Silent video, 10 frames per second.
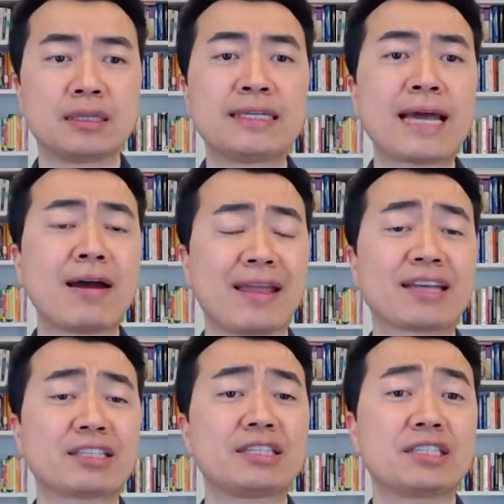lean out and
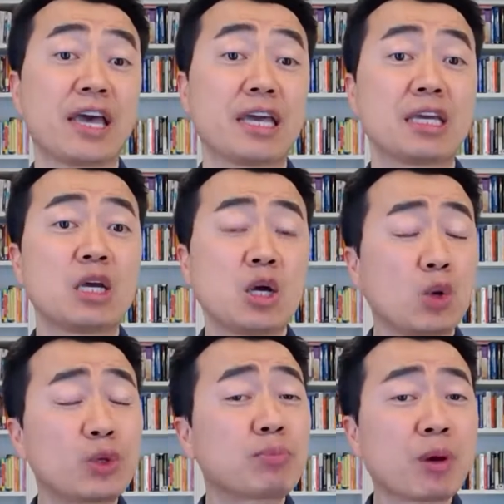actually say
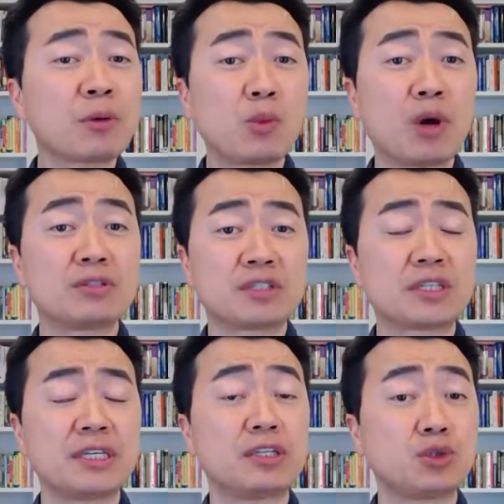we probably won't
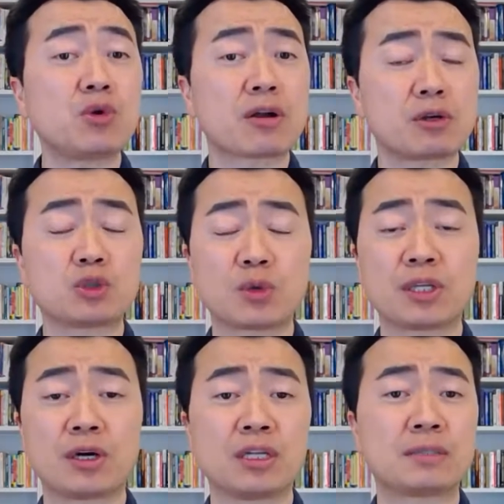see
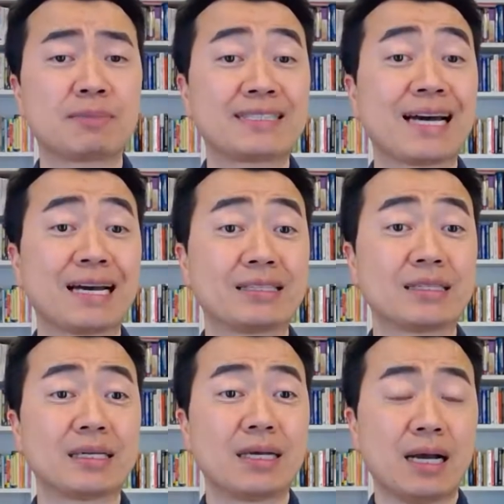$220 per
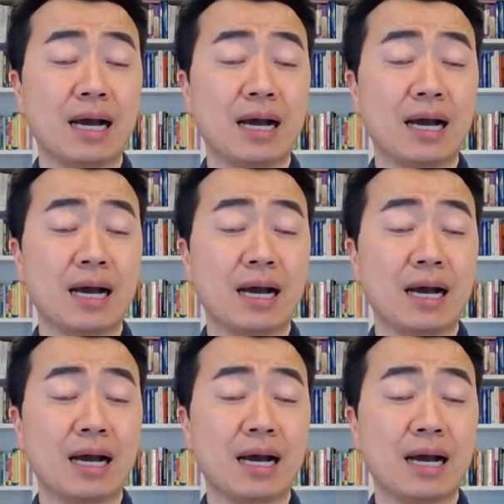ton